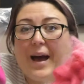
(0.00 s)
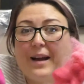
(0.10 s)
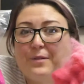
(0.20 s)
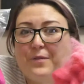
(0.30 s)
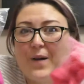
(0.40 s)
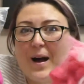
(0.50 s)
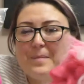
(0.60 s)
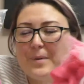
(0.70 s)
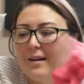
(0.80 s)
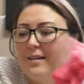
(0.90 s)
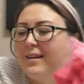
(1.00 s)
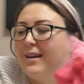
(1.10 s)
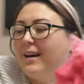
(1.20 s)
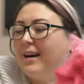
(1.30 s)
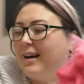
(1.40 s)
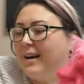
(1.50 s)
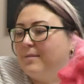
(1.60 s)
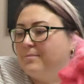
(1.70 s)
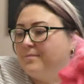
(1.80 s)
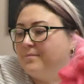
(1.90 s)
bag of fibre
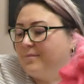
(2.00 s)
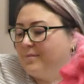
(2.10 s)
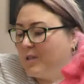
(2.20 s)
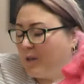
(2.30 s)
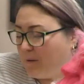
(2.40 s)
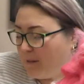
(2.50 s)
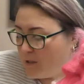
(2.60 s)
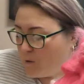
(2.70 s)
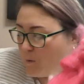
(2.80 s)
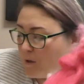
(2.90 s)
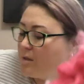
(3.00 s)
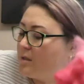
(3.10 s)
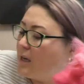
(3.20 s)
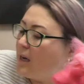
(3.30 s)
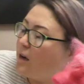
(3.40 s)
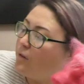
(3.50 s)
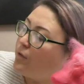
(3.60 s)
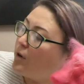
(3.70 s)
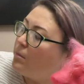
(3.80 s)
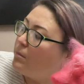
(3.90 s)
um, so this was uh,
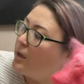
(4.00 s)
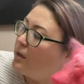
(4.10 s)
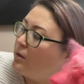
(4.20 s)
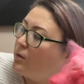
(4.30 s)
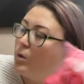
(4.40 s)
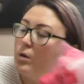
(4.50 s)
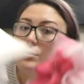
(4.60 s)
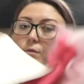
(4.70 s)
from World